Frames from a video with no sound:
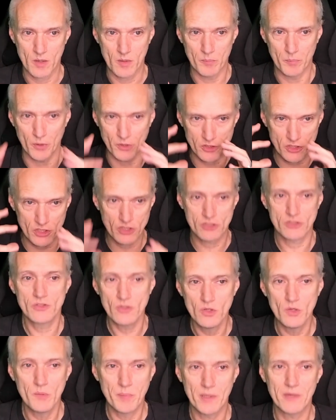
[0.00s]
but
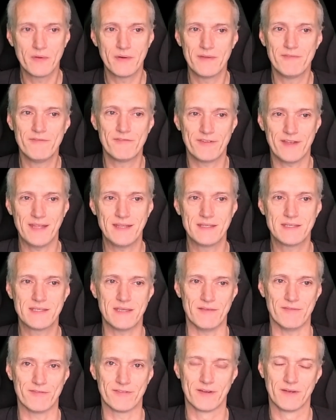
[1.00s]
super
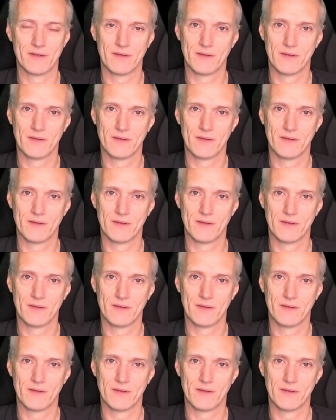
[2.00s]
inventive.